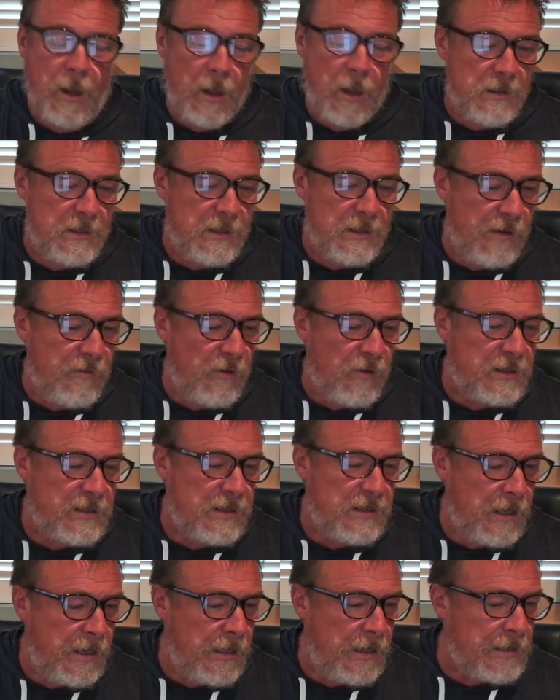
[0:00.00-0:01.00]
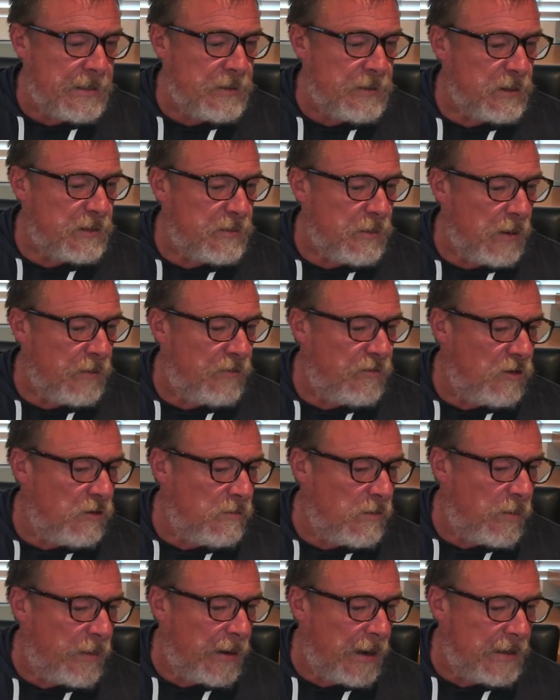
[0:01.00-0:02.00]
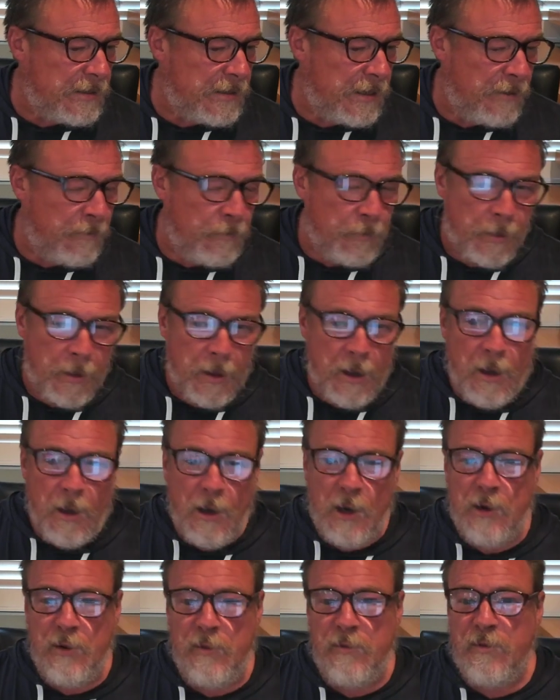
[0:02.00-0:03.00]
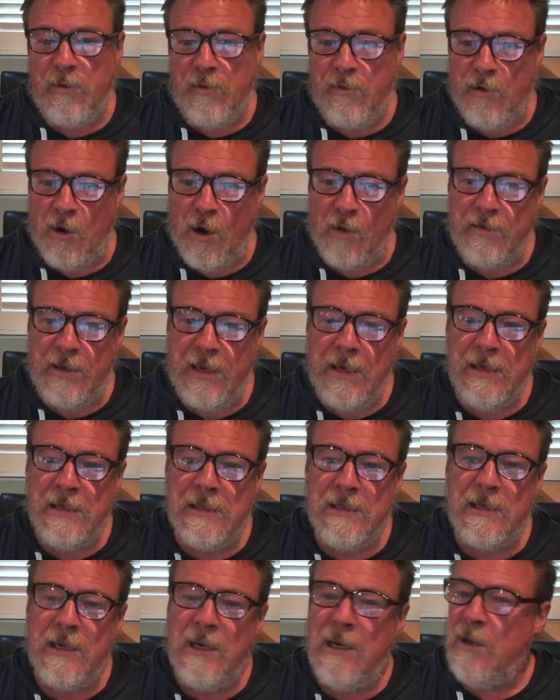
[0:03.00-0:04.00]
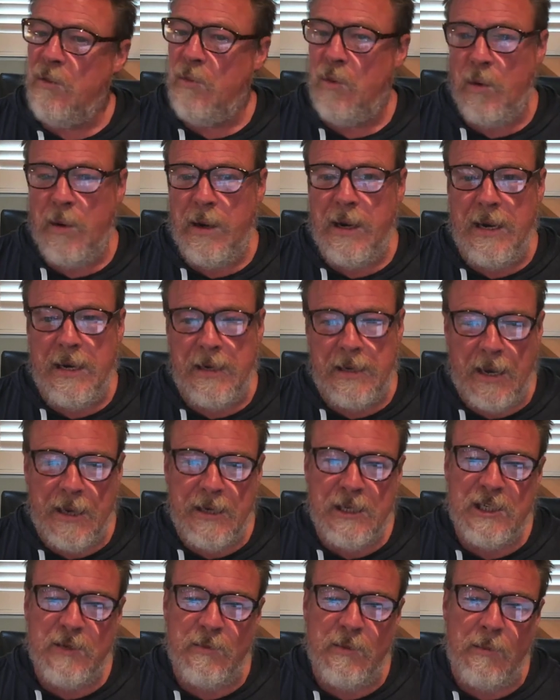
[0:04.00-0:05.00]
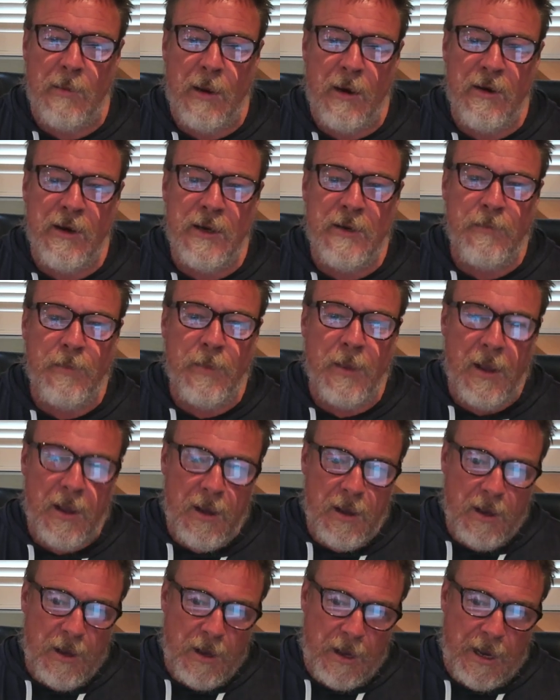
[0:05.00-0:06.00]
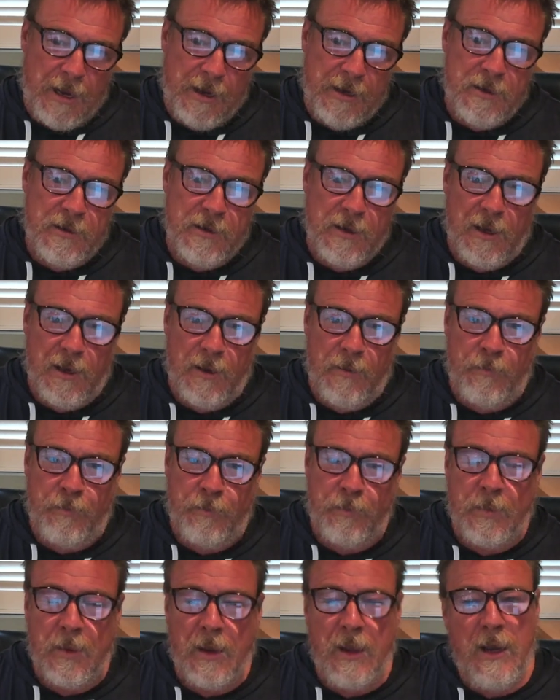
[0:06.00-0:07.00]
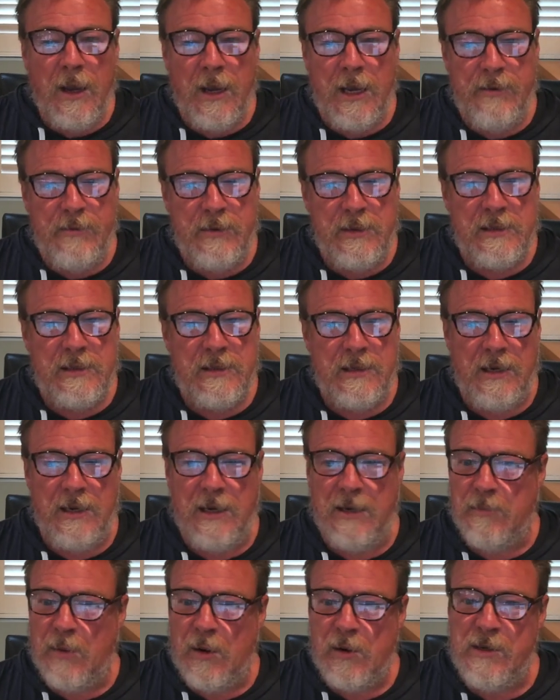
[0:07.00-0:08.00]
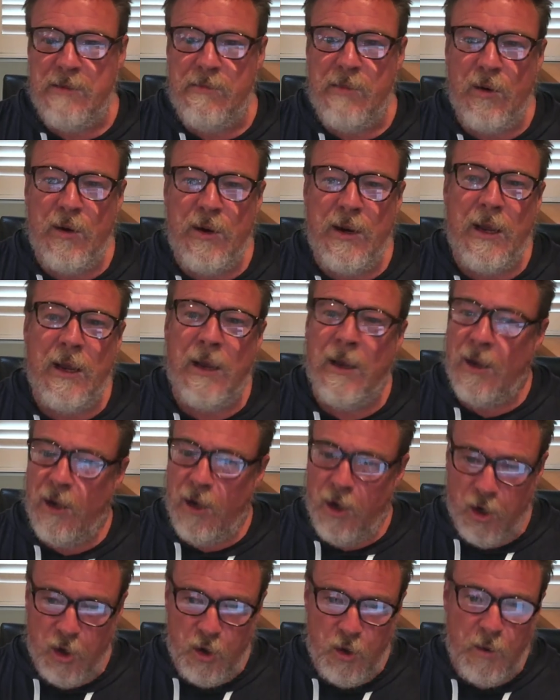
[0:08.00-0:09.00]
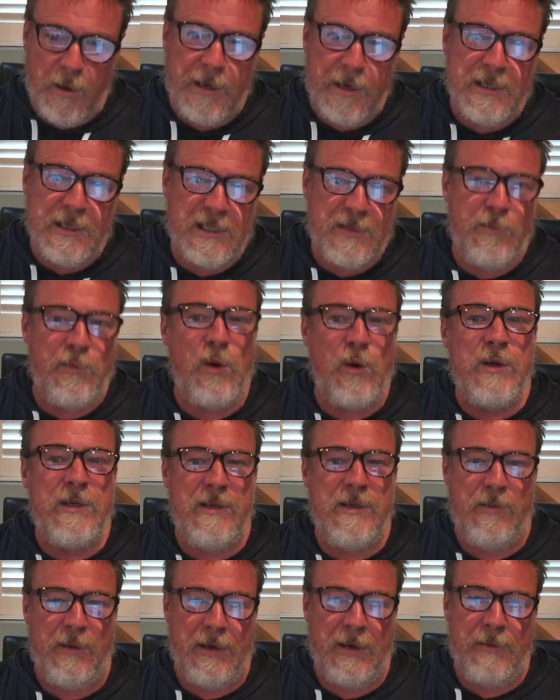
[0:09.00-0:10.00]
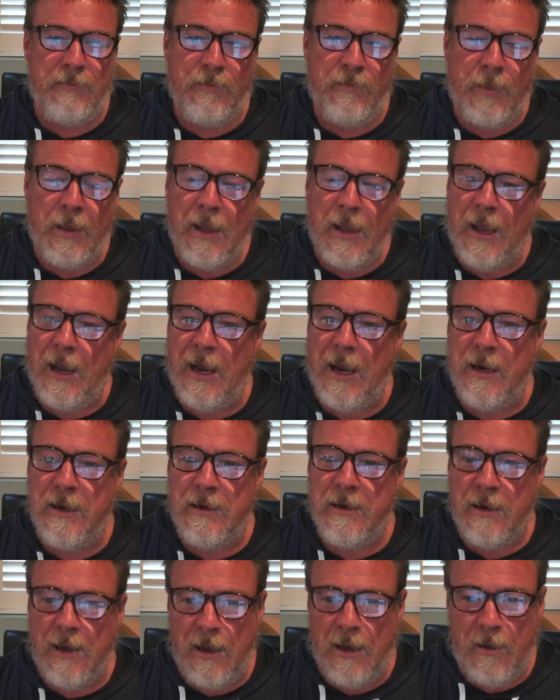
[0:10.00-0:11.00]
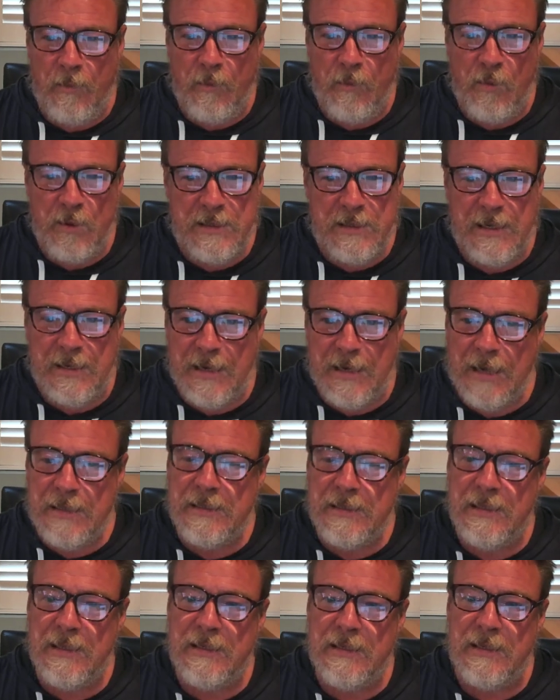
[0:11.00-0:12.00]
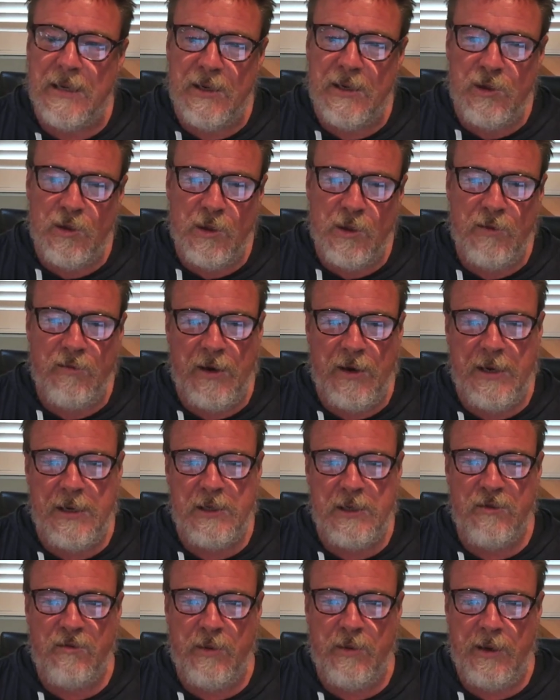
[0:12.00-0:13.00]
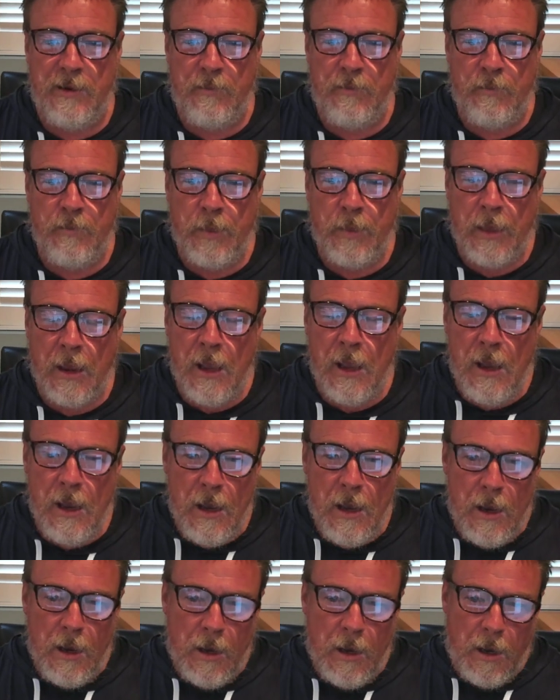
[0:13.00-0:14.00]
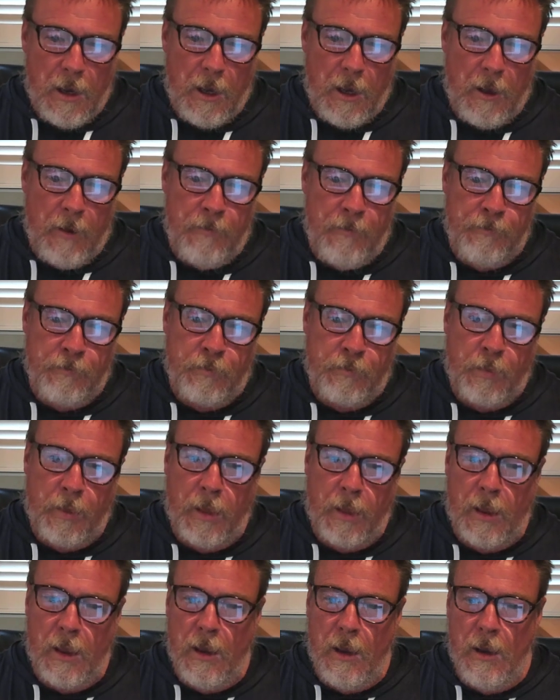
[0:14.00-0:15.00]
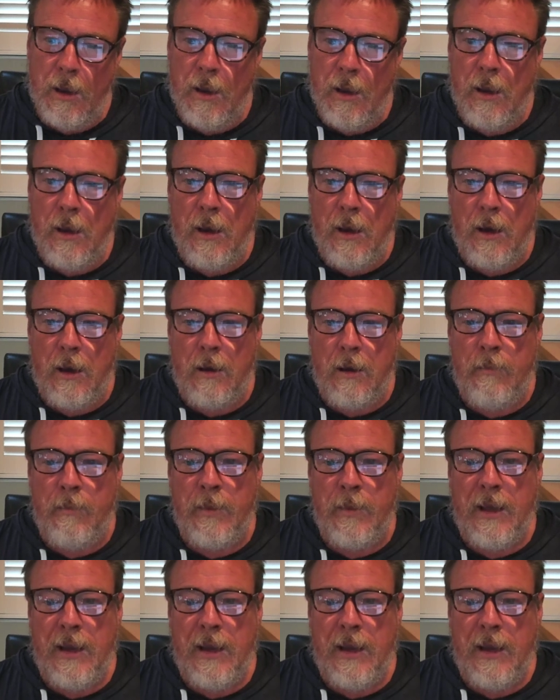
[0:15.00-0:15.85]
Steve Iasonidis was my former partner of 5 years. We were engaged to be married, and he was a multimillionaire who exploited me and was a narcissist and took advantage of me. Up